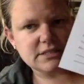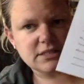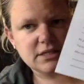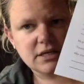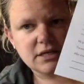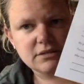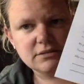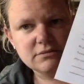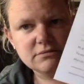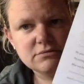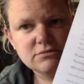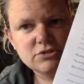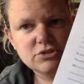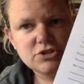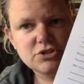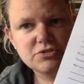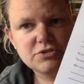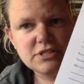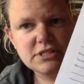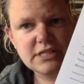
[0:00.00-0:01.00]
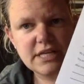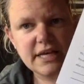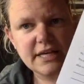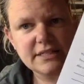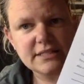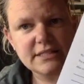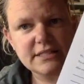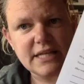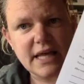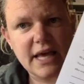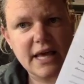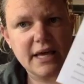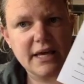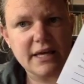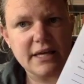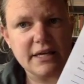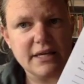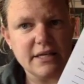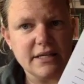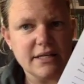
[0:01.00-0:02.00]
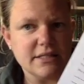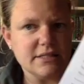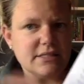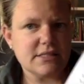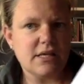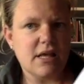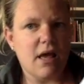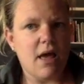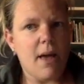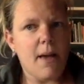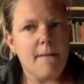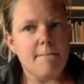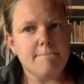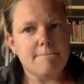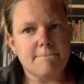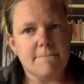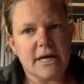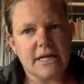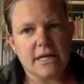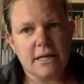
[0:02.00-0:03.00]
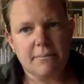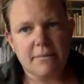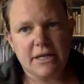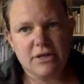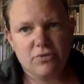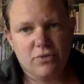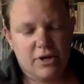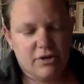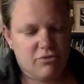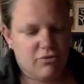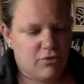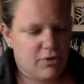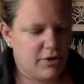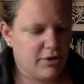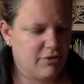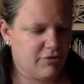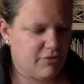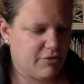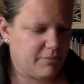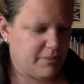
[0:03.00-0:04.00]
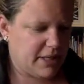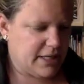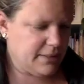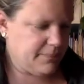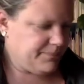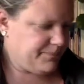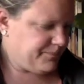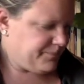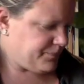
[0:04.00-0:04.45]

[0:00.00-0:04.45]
on. Choose the date. Today is Monday, May 24th for me.